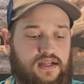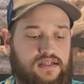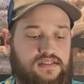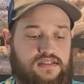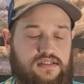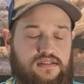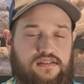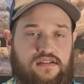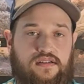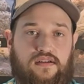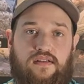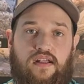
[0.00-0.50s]

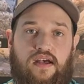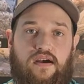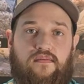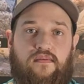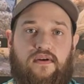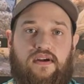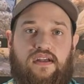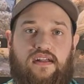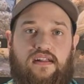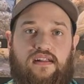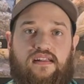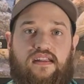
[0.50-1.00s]
Just so that
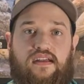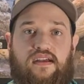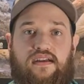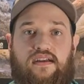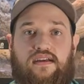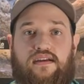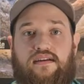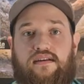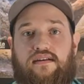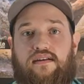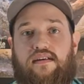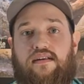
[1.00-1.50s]
way they
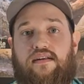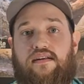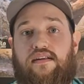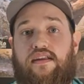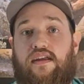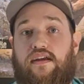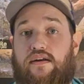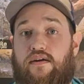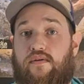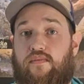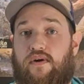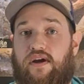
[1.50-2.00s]
can
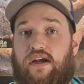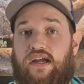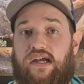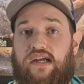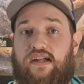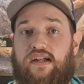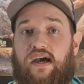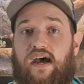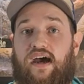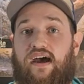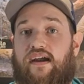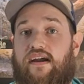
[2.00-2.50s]
get away
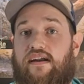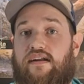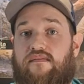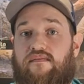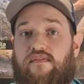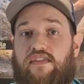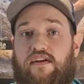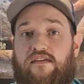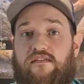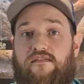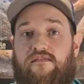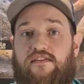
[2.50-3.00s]
and hide
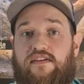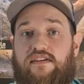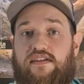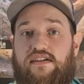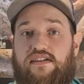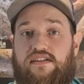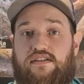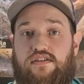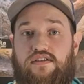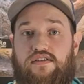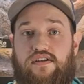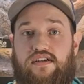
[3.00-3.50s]
if they're
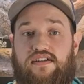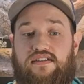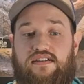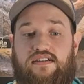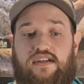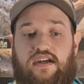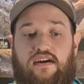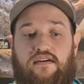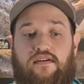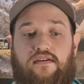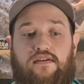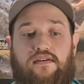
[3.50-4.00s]
feeling stressed
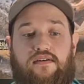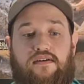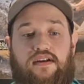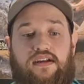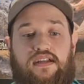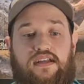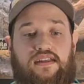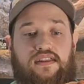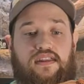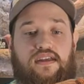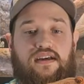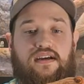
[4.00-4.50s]
out or
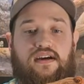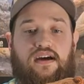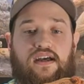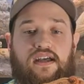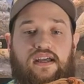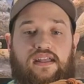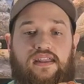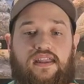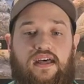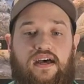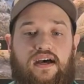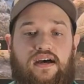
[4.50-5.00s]
anything
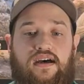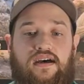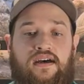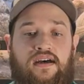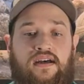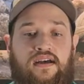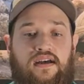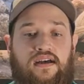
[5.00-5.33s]
like that.